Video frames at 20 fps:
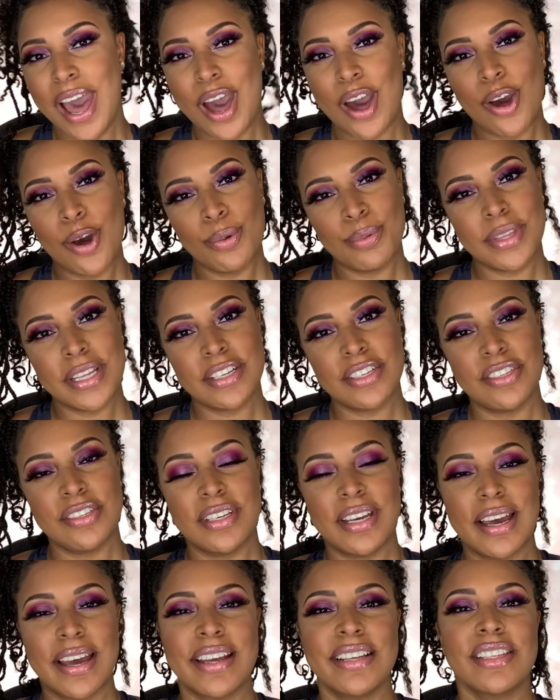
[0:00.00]
I hope that you
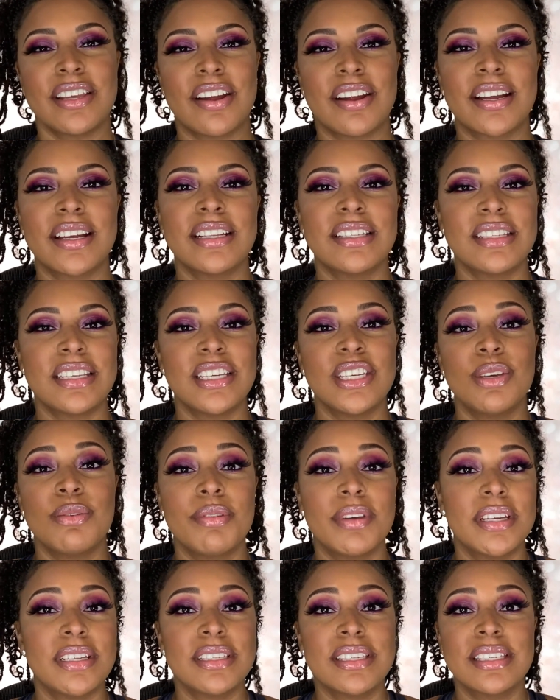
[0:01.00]
guys are
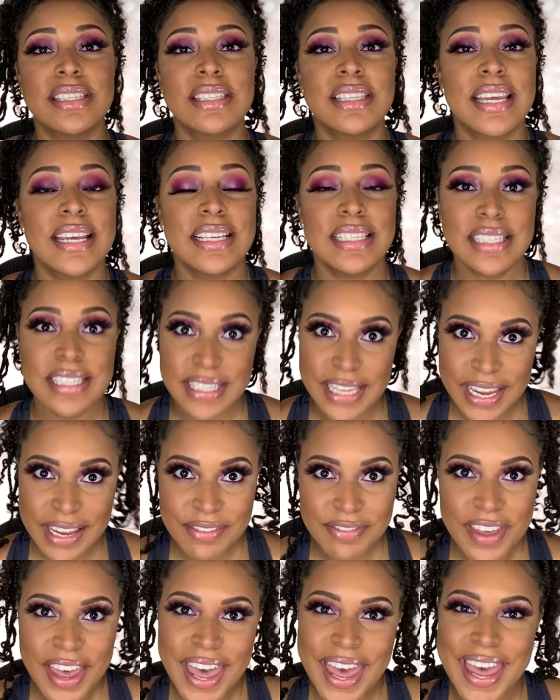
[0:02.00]
continuing to stay
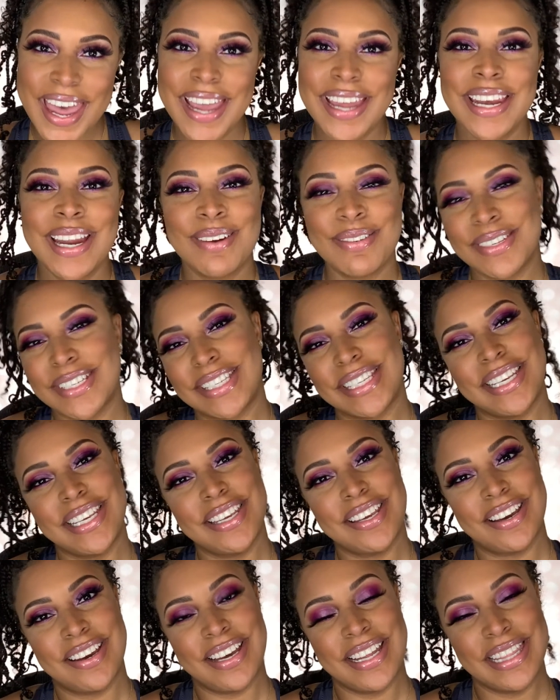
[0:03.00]
safe and I will see
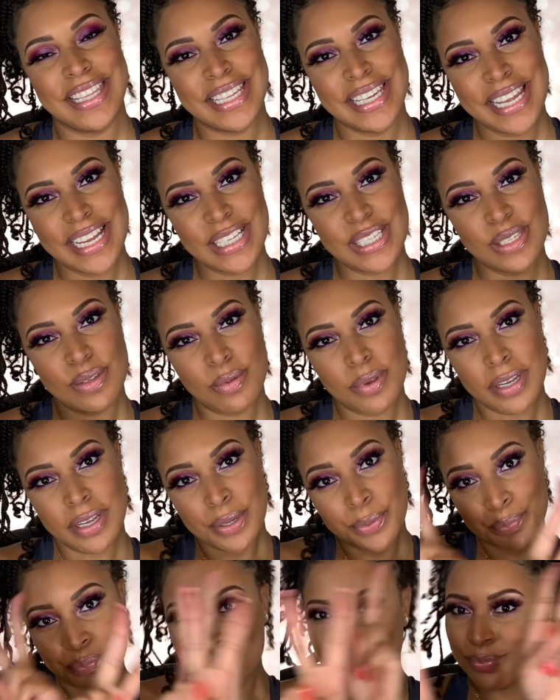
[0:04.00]
y'all in the next
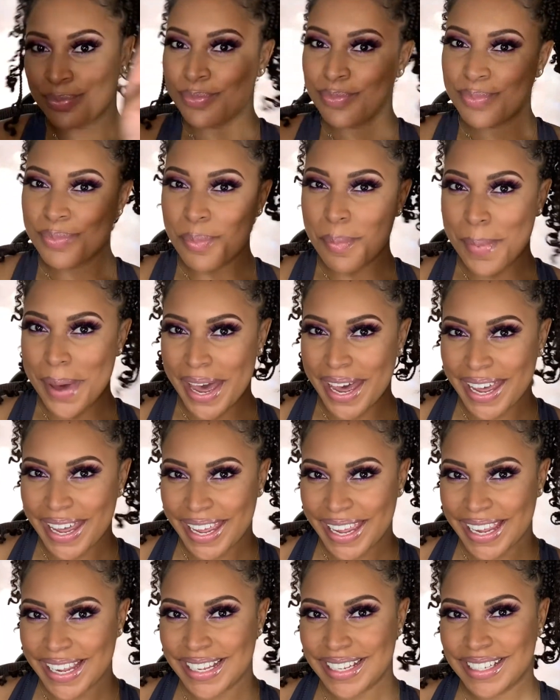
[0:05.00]
one.
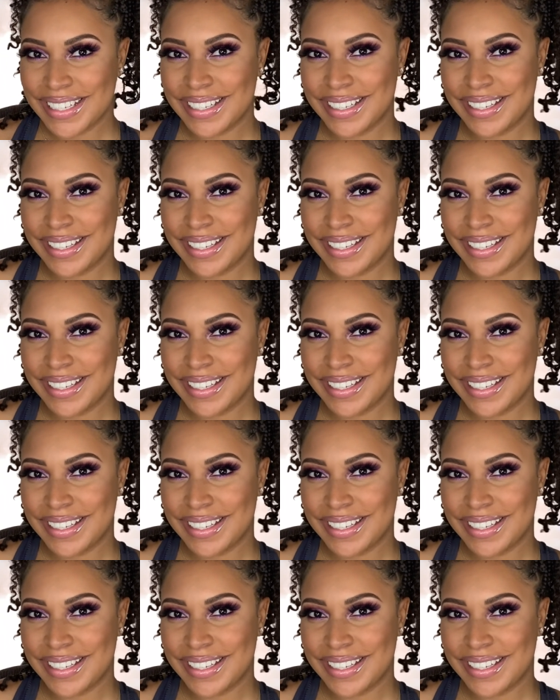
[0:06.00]
Bye.